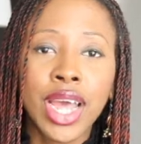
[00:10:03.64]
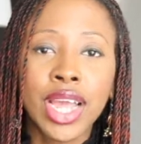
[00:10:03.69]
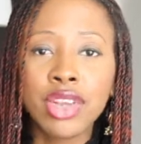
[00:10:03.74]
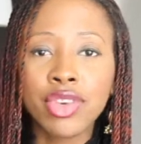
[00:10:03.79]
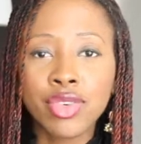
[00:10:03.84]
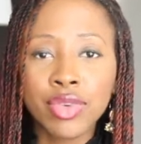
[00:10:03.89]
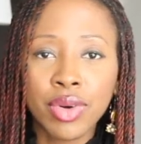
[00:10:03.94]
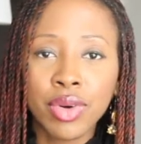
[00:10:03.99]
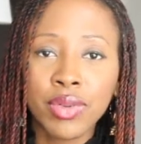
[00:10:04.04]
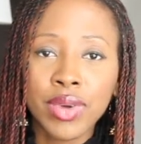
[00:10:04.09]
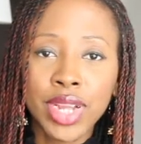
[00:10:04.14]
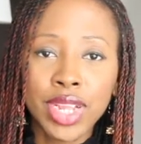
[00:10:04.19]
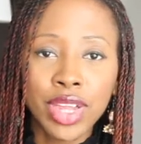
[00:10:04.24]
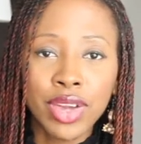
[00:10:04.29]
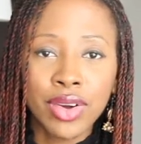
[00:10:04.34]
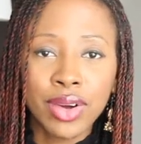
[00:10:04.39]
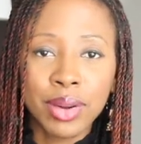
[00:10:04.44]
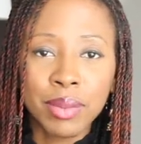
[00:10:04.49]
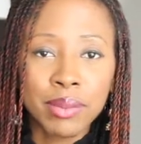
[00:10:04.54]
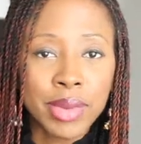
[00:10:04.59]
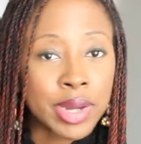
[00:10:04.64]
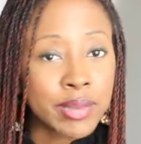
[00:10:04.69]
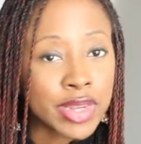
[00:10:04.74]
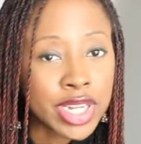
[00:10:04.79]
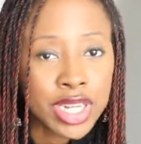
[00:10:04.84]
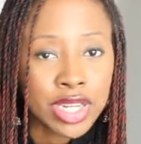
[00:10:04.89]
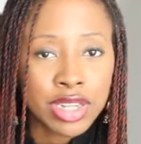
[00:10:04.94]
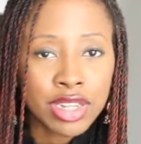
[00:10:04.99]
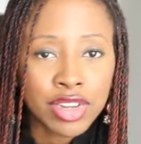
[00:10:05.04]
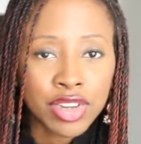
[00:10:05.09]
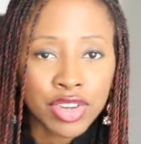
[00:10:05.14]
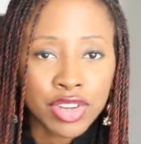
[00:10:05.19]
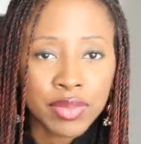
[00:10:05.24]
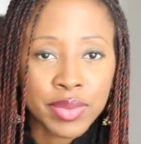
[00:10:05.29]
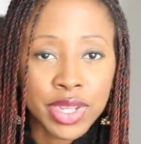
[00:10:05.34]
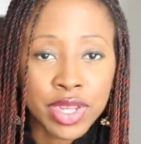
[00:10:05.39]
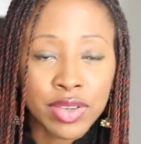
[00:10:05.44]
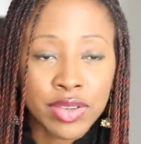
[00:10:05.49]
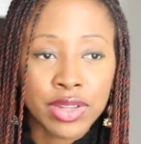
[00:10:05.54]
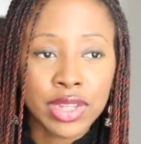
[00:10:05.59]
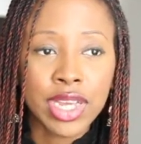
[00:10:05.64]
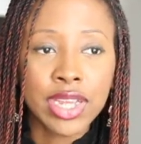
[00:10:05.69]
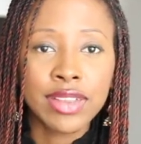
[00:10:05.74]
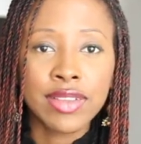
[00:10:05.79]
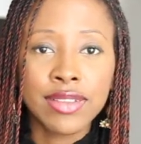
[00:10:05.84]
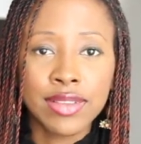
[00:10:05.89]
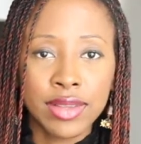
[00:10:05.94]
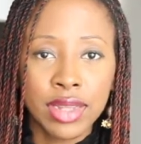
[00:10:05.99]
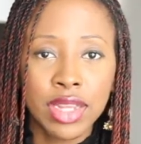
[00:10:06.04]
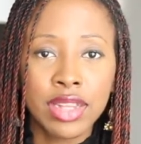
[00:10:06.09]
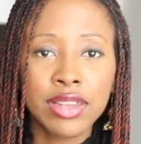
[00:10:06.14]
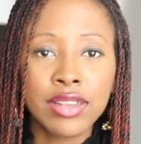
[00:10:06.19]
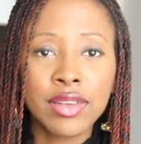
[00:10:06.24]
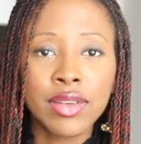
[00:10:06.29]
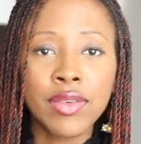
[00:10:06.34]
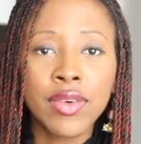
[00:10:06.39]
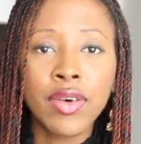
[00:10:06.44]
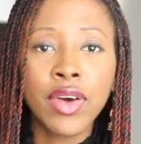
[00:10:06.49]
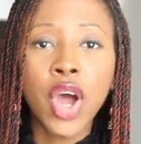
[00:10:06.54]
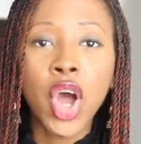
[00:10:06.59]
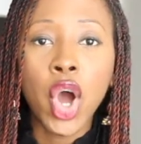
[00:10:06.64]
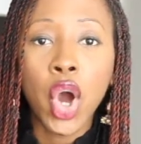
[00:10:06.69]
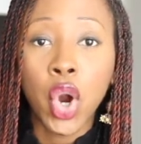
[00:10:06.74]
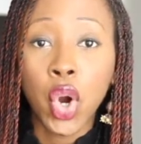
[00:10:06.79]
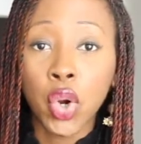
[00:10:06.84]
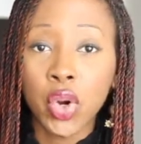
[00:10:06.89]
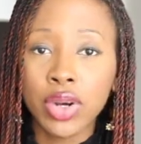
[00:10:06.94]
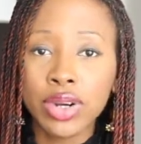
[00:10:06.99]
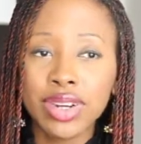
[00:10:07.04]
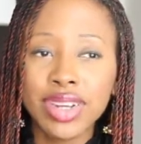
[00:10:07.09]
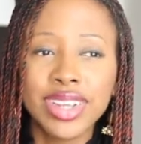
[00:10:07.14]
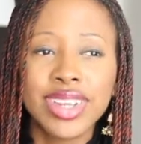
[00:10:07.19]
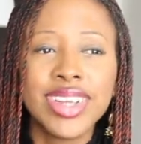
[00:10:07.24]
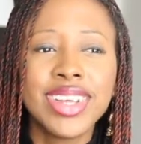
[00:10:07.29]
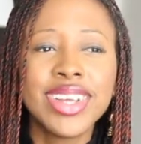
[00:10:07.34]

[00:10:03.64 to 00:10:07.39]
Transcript: like throw away your mom jeans just because I said so or